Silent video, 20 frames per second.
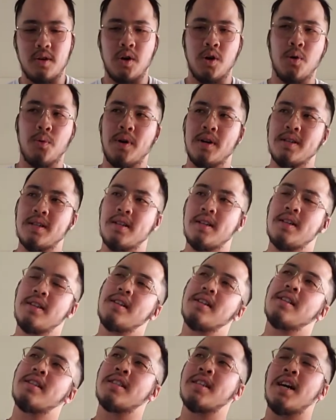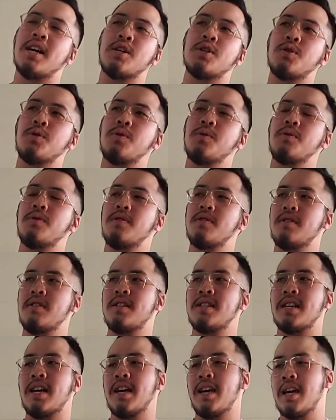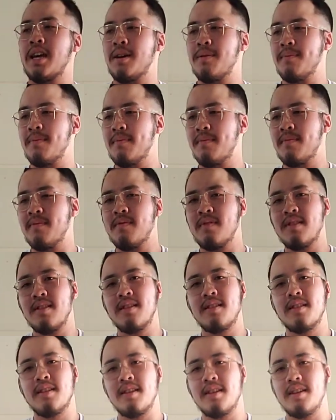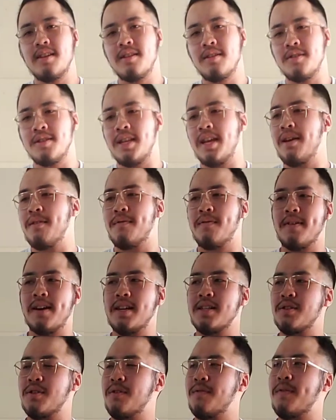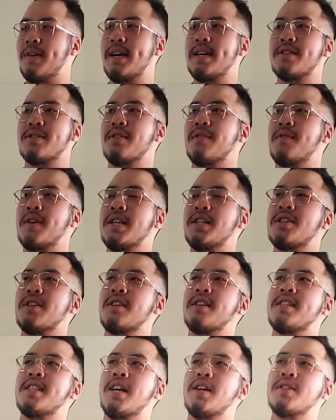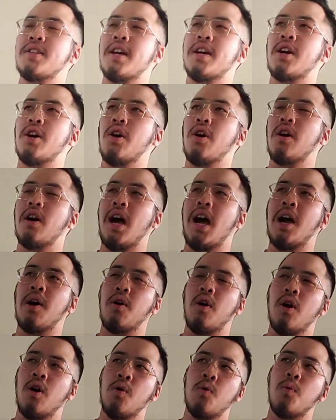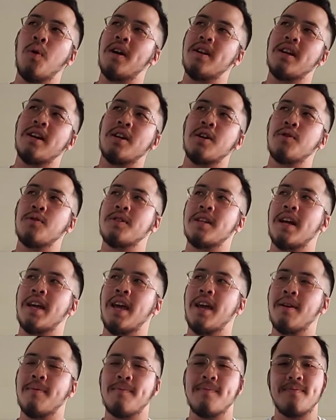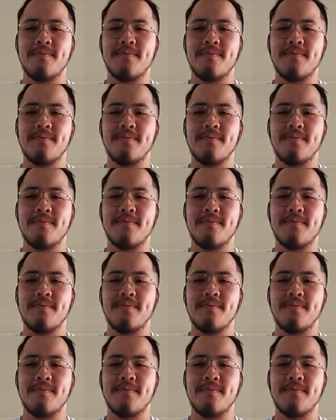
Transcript: Owa, Tagu, Siam. You say it faster and faster, eventually it sounds like, oh, what a goose I am.